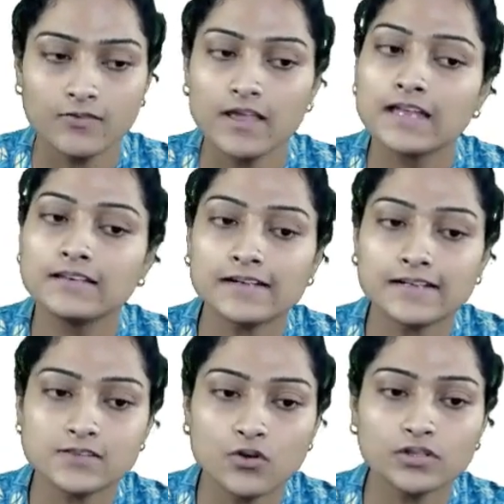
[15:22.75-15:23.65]
Let us
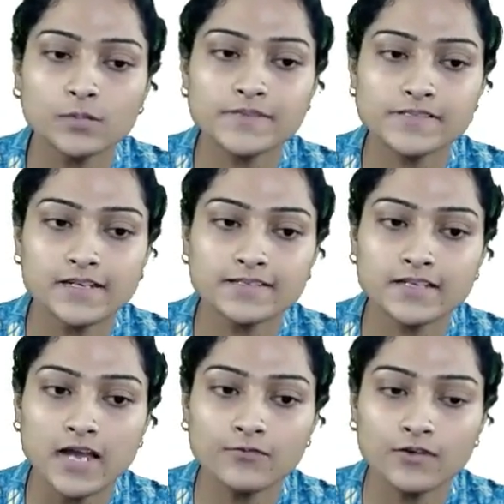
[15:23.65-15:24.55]
draw the precedence
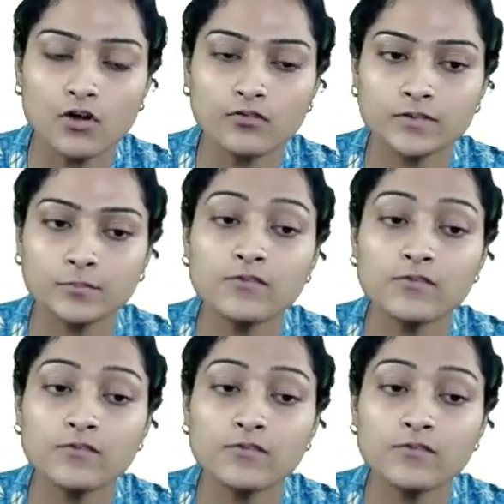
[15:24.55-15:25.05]
graph along with me.